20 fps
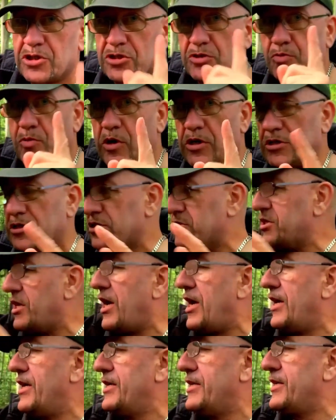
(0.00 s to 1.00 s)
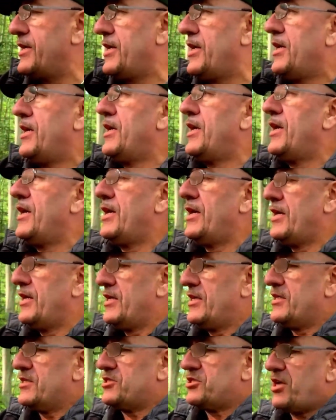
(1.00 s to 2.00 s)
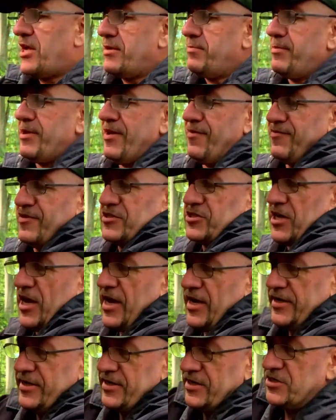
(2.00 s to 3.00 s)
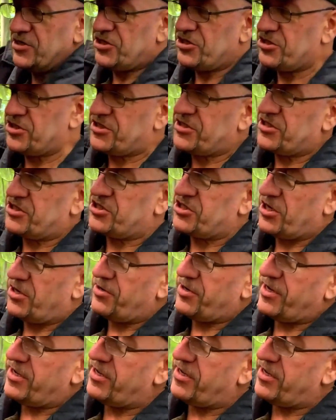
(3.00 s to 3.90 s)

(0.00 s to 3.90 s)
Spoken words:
just one side. Same the other side, and just to show